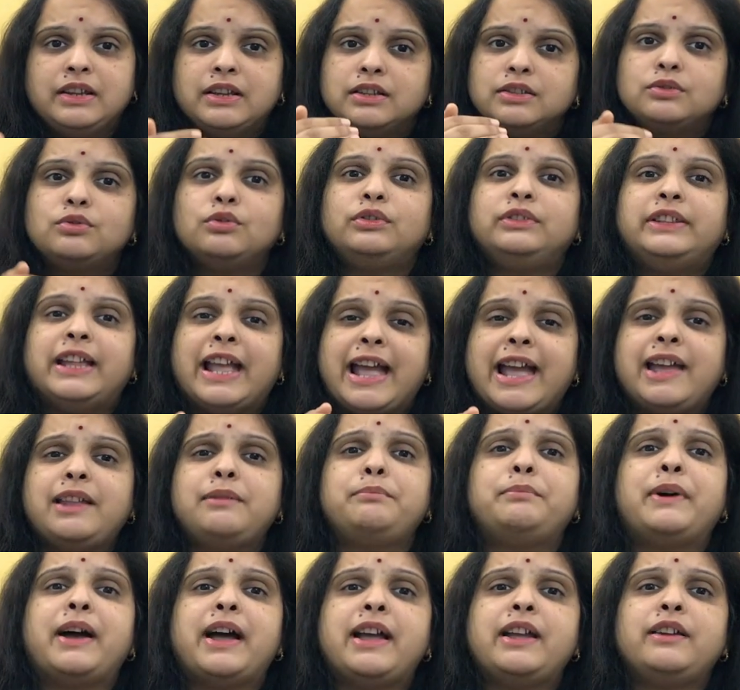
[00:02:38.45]
So
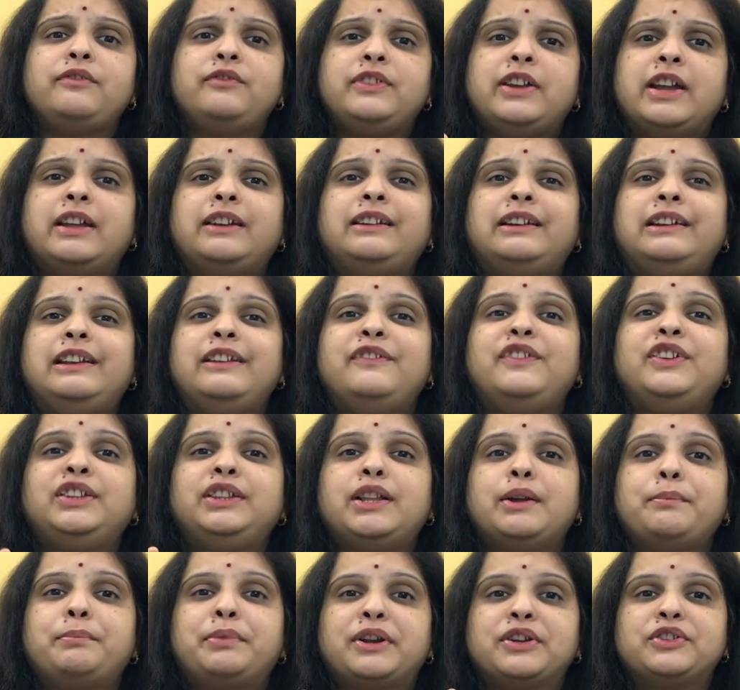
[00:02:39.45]
thereby we are relieving
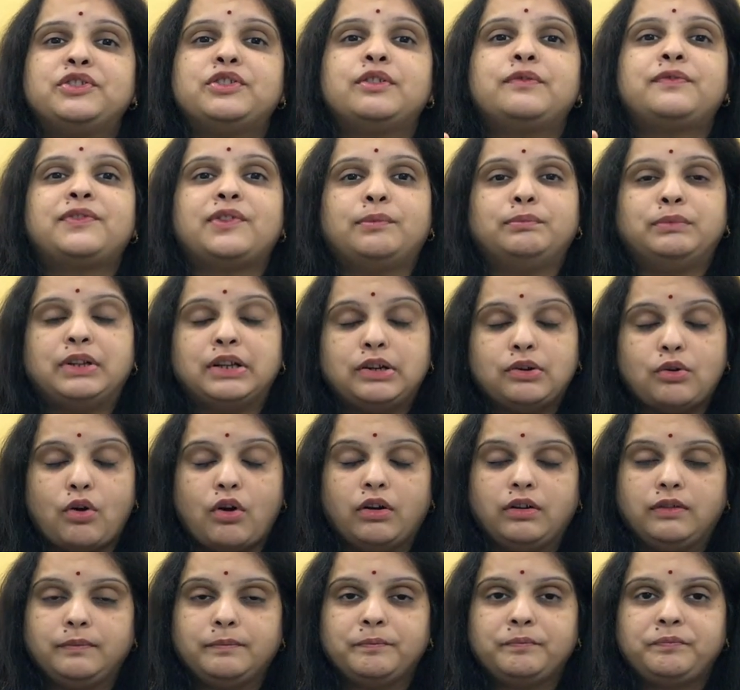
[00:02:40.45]
the pressure from the
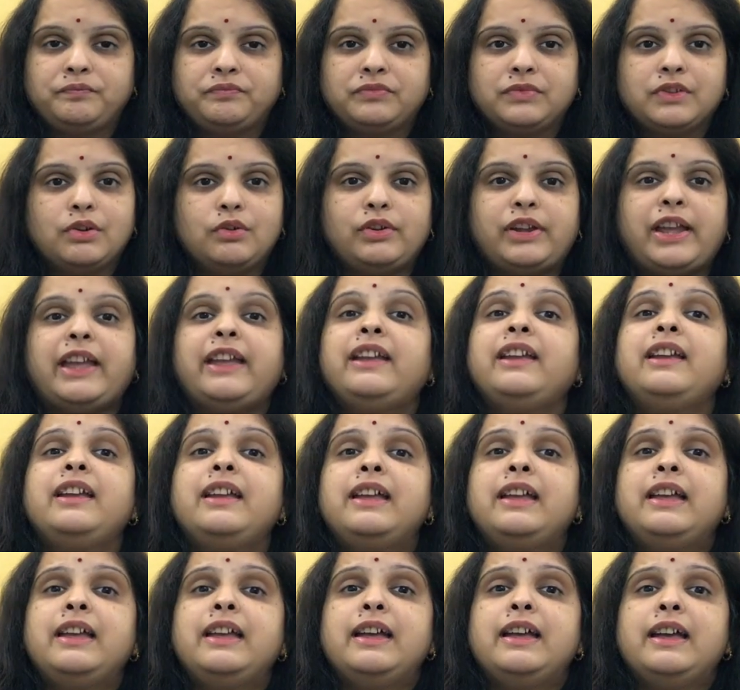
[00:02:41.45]
cord. Okay,
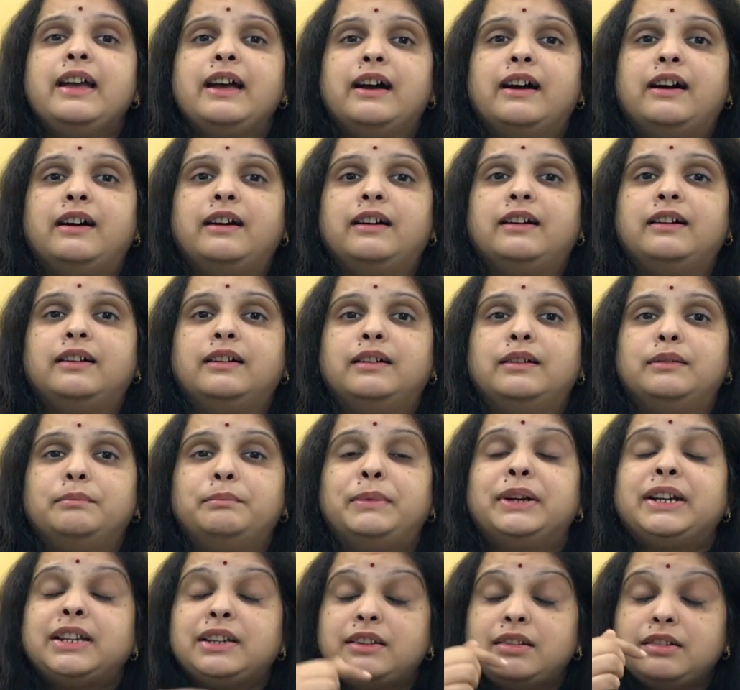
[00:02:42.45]
uh,
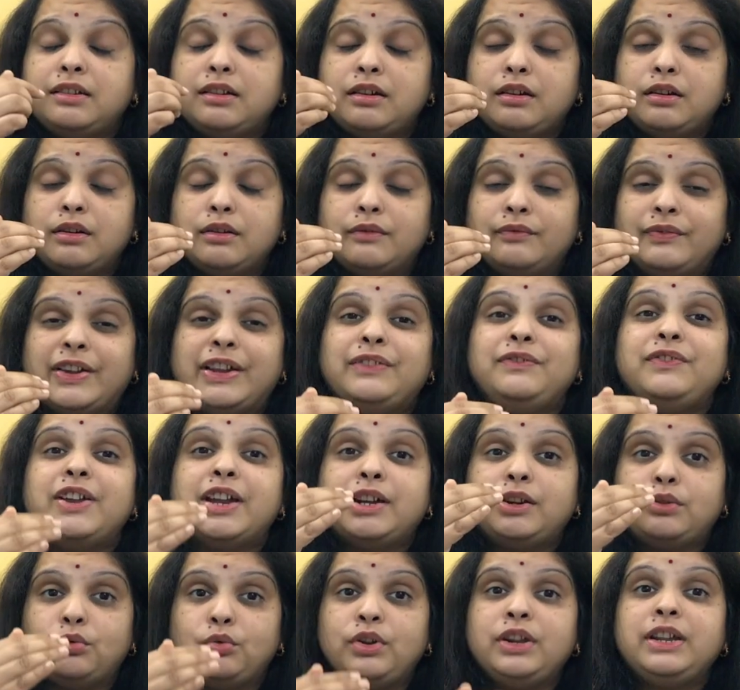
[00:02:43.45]
but when we
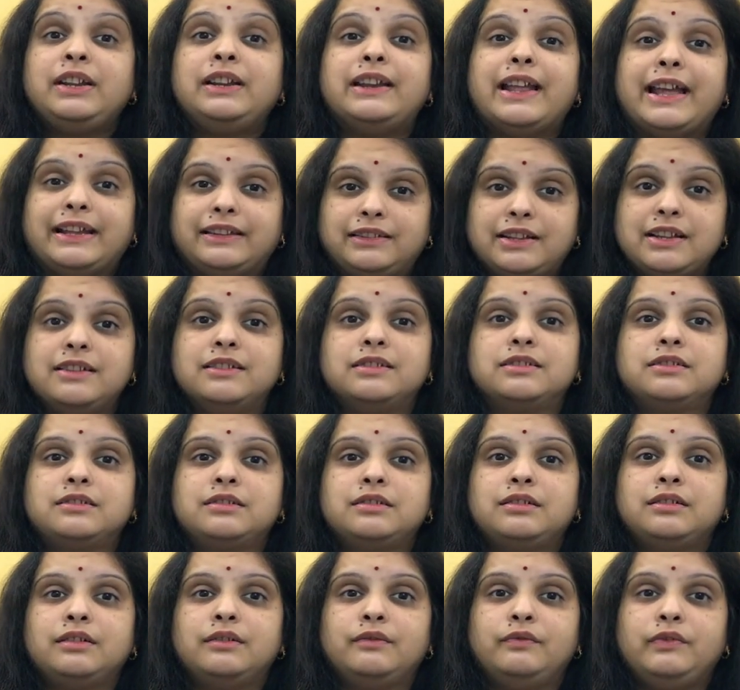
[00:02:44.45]
are doing like
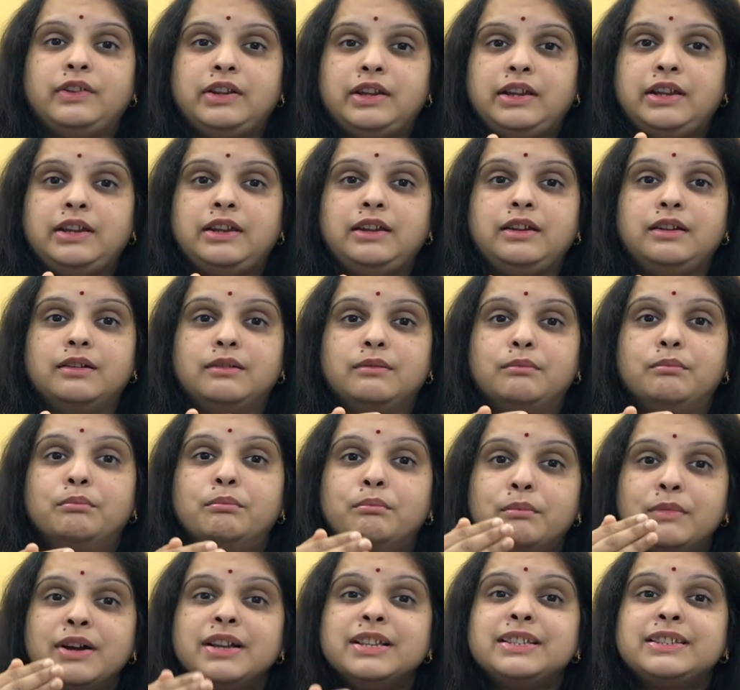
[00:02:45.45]
this, we
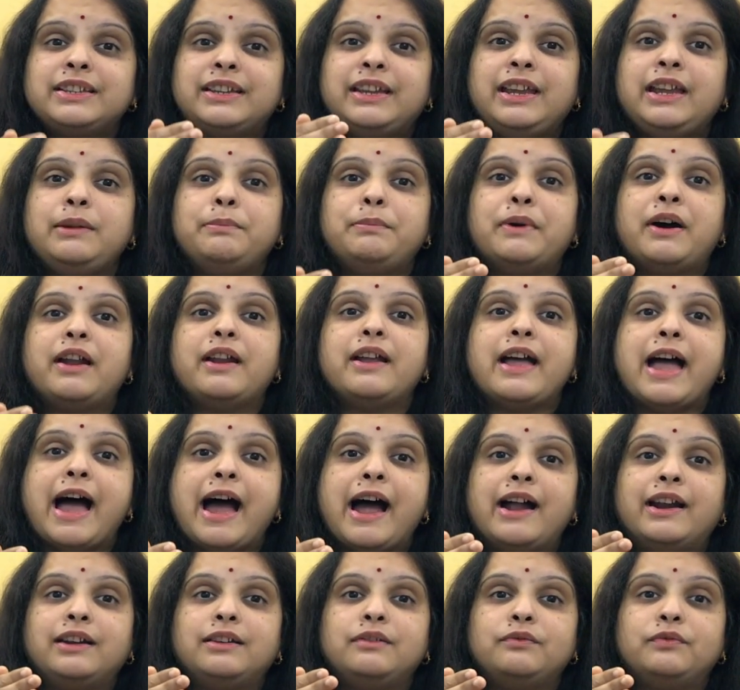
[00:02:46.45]
must keep our
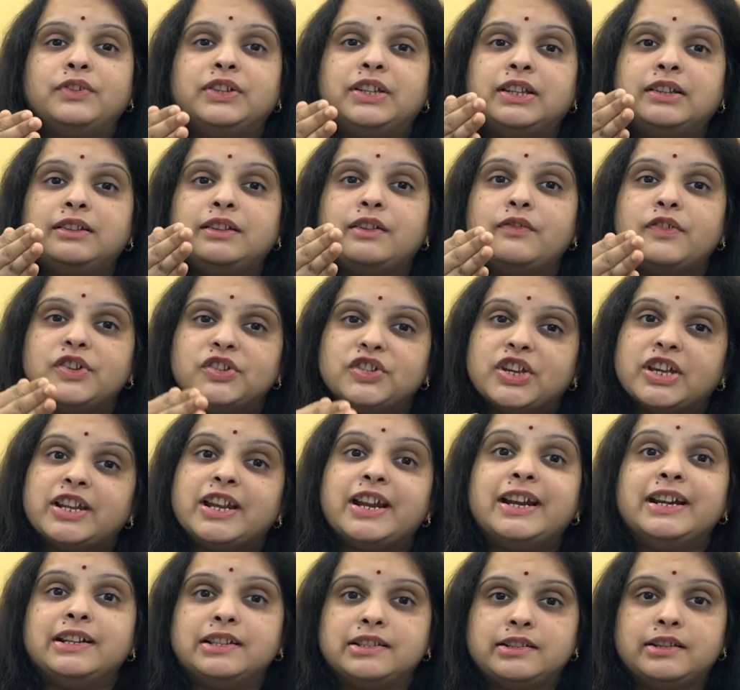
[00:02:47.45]
hand within the
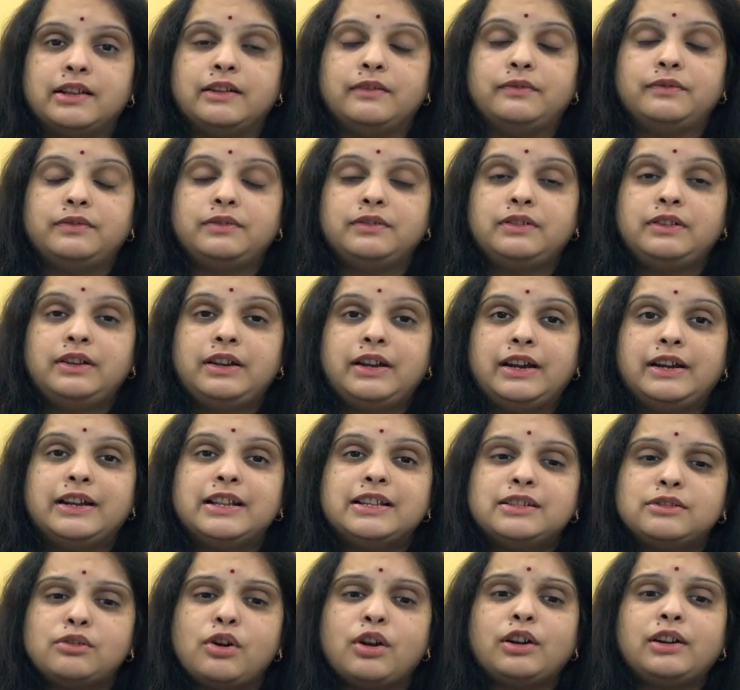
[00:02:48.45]
vagina itself. It
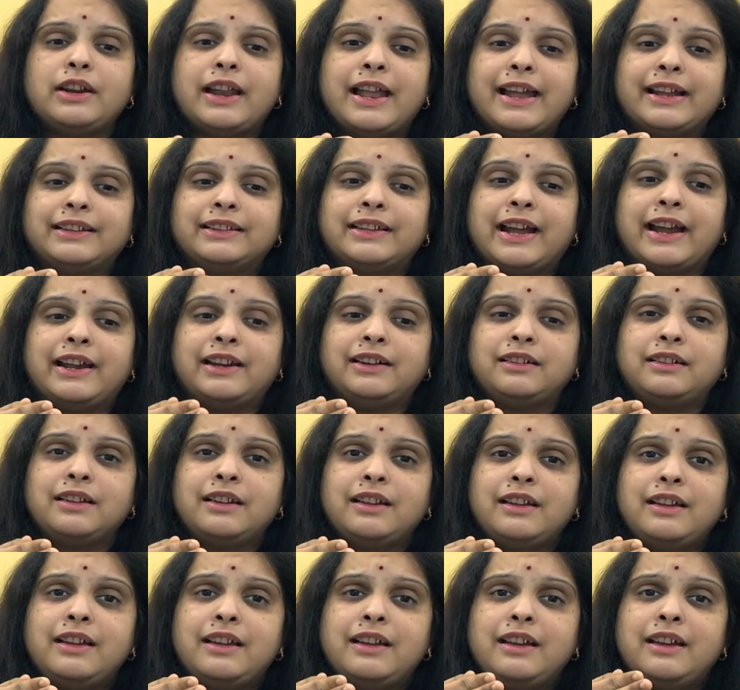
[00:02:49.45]
is not like that
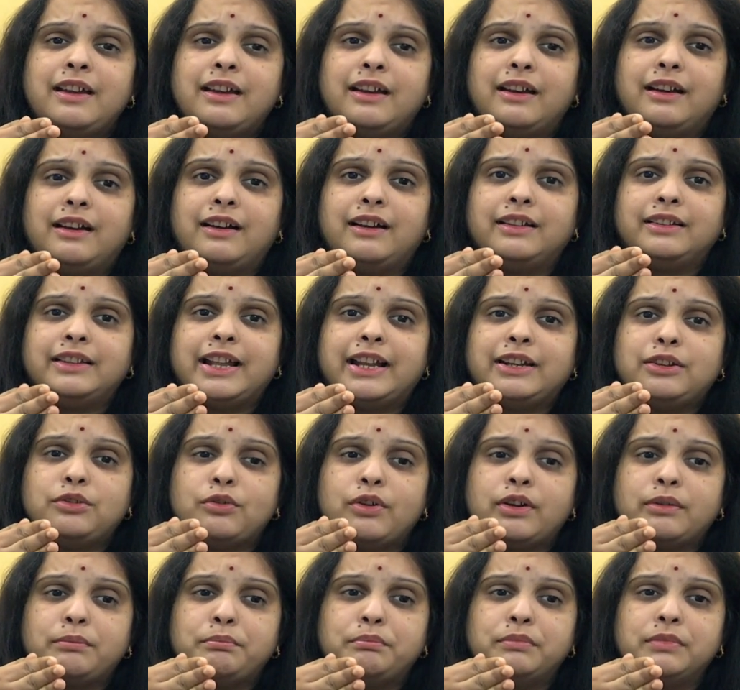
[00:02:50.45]
uh, that you
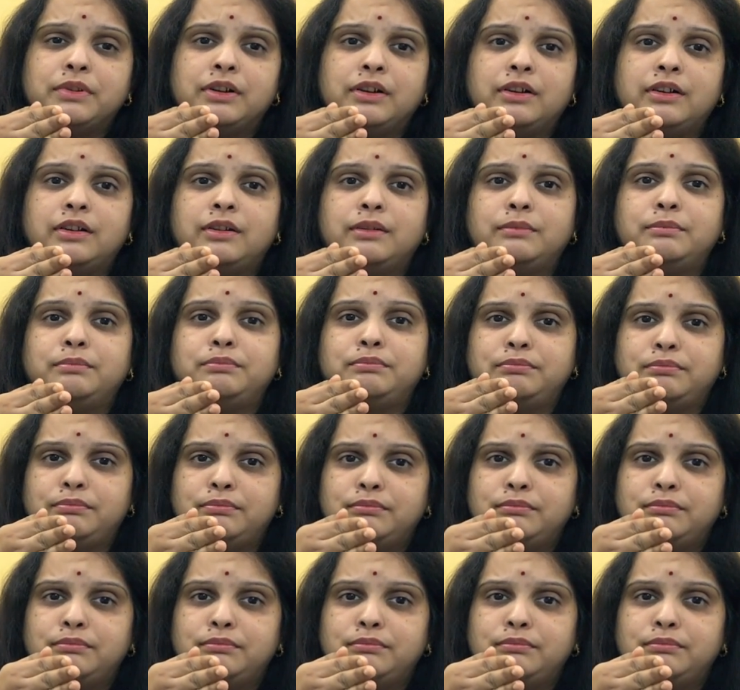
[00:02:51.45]
are uh,